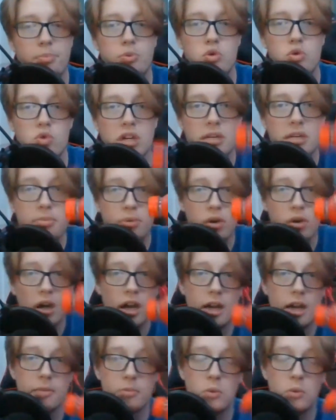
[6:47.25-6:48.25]
Drink
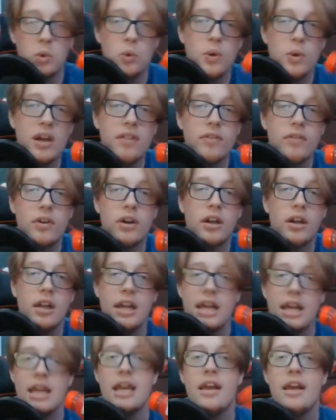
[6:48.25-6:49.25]
Prime, whoever.
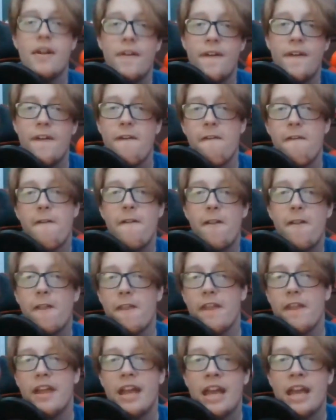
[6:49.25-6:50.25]

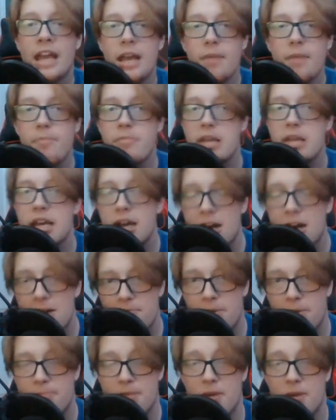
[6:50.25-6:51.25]
Hit me
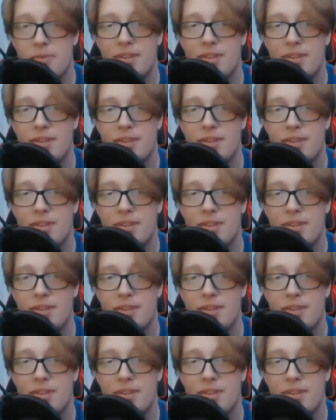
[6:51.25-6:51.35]
up about